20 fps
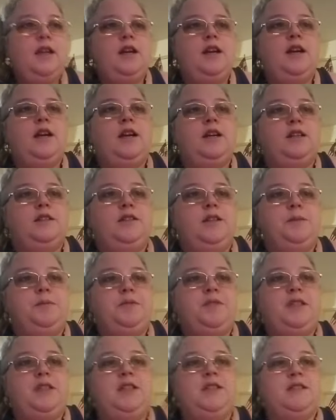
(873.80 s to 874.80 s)
a
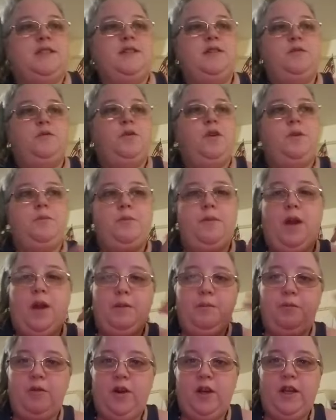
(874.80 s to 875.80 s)
glimpse into where my
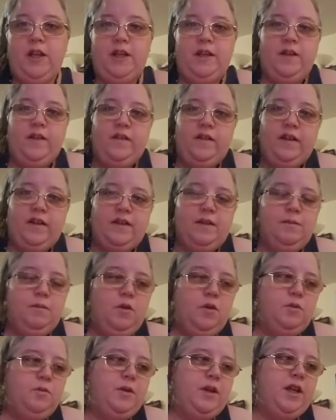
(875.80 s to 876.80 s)
brain is at the
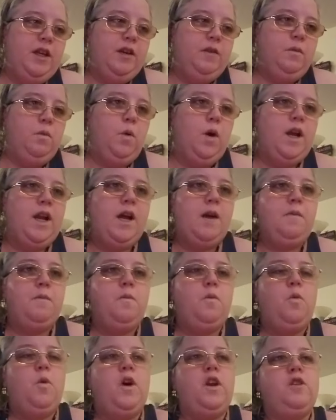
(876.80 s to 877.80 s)
moment and what I
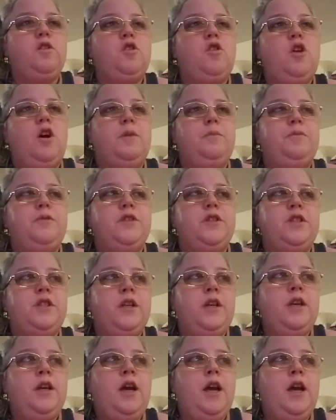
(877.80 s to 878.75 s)
want to accomplish.